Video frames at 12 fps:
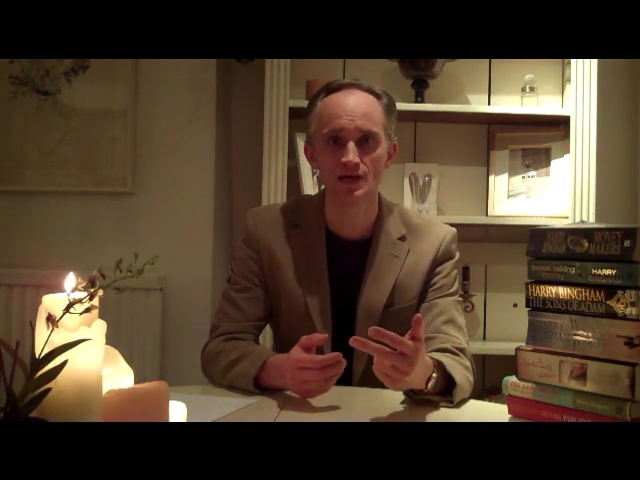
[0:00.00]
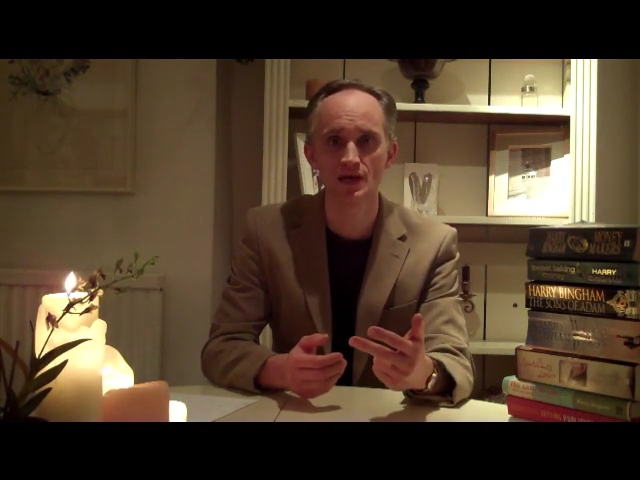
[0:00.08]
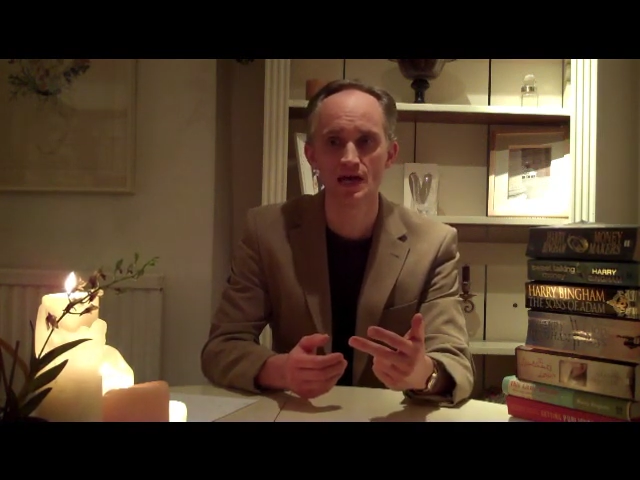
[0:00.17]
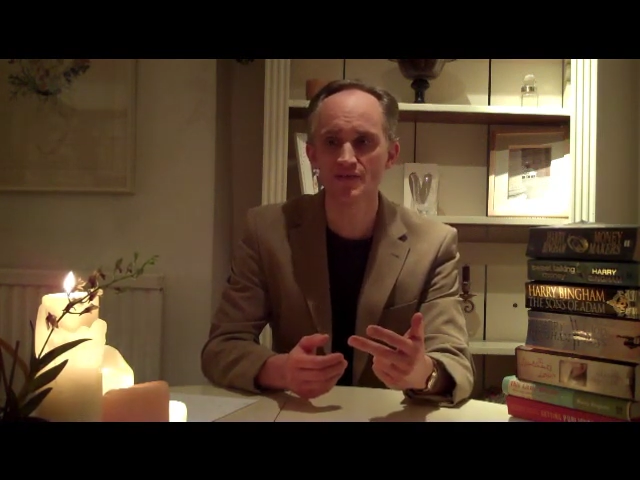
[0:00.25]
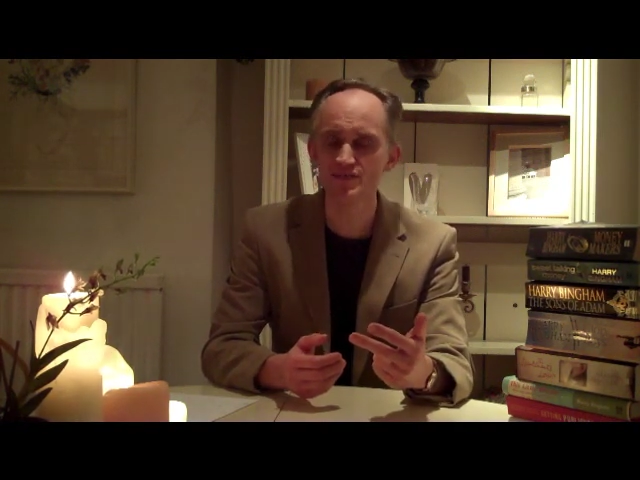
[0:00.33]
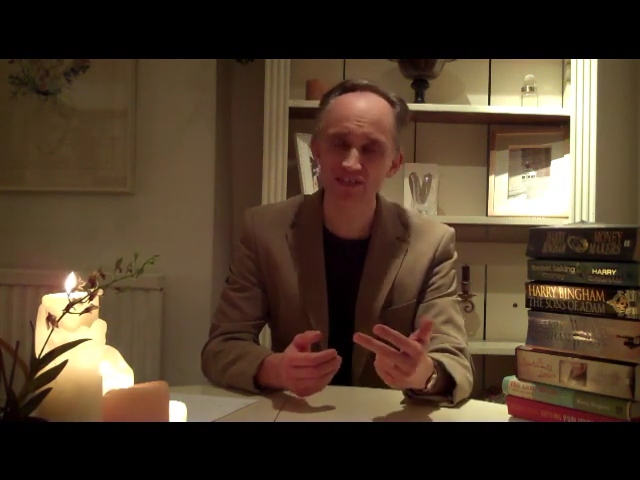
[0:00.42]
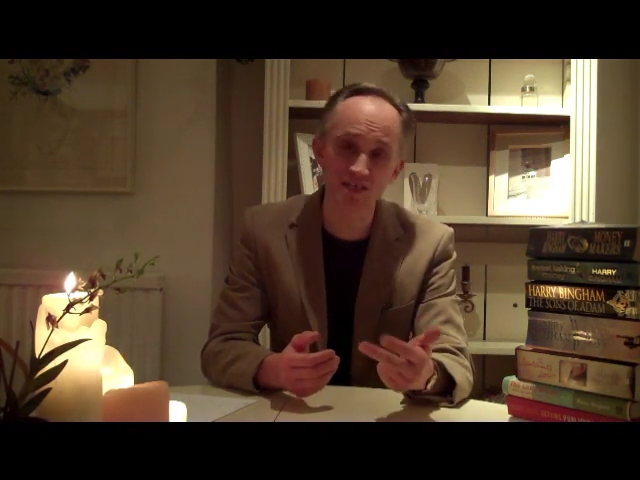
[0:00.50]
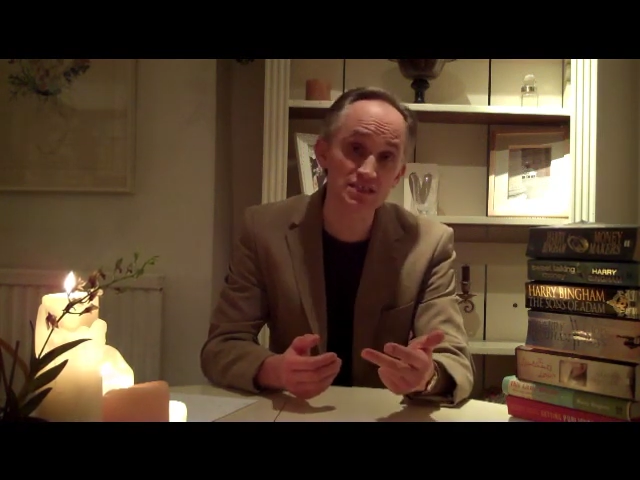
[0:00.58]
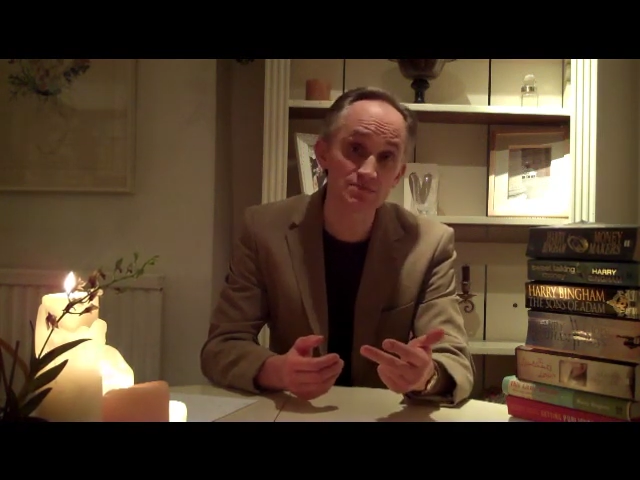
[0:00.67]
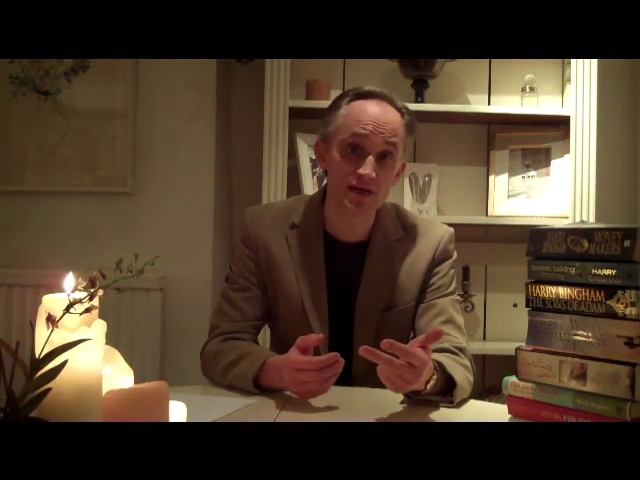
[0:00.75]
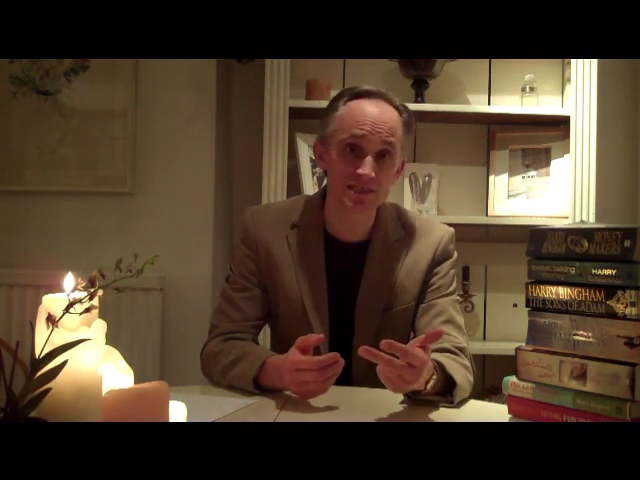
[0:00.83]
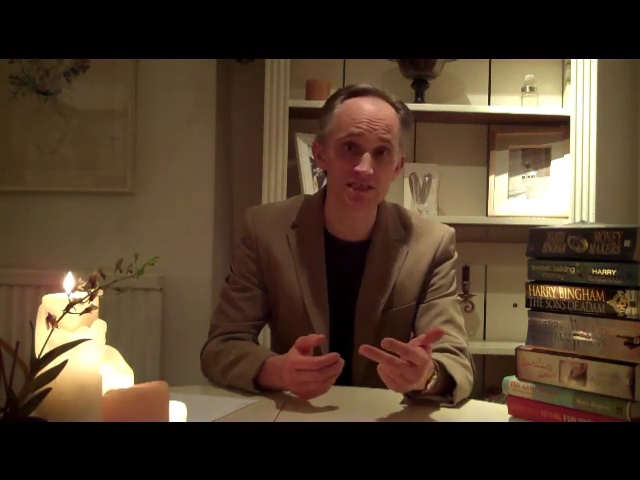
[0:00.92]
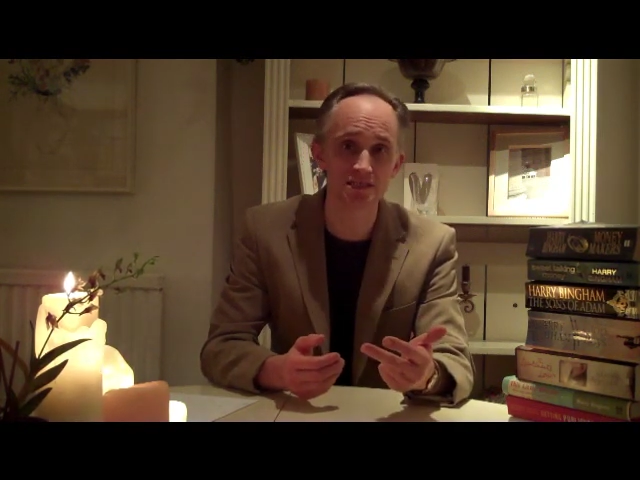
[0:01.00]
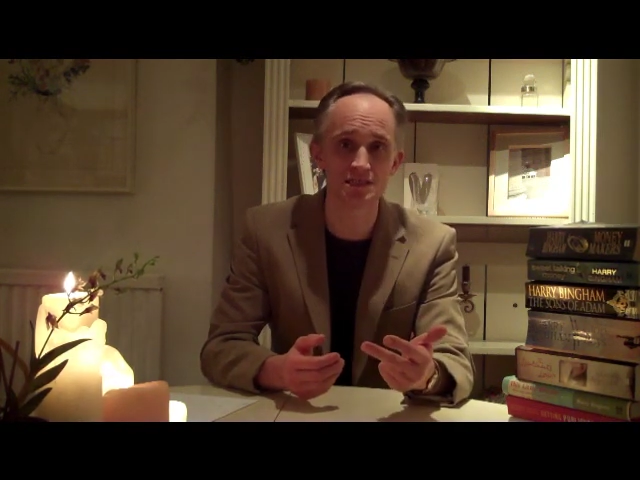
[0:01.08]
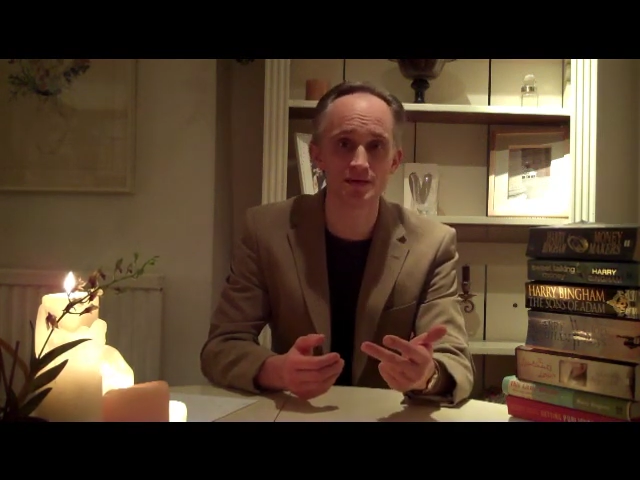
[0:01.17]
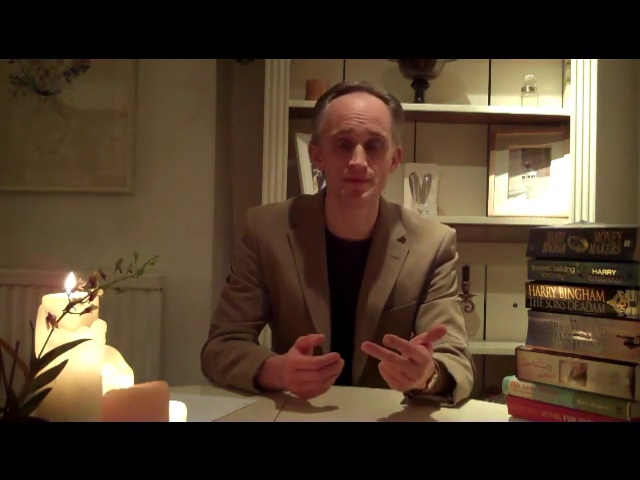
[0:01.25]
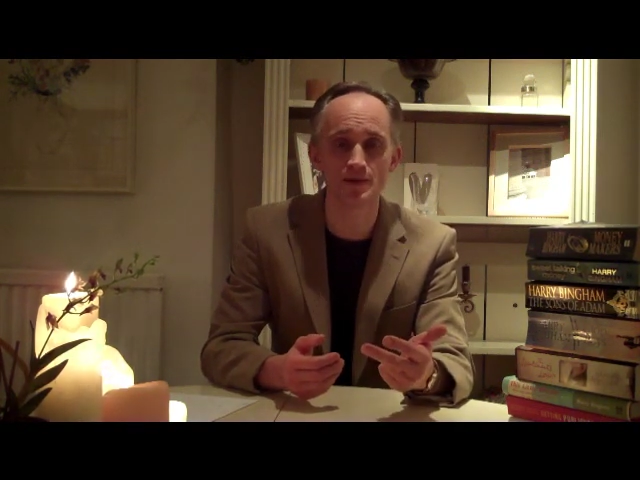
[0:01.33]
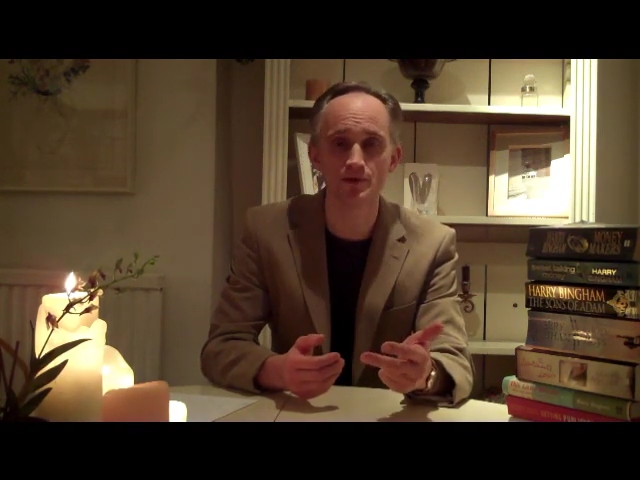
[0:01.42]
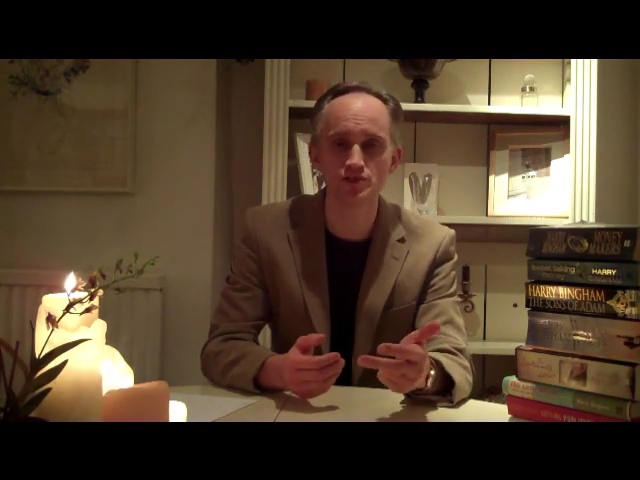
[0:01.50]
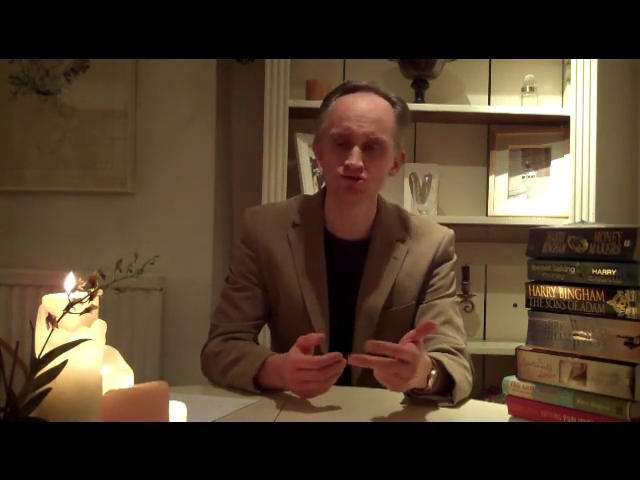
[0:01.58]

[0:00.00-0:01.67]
If it doesn't matter to them that much,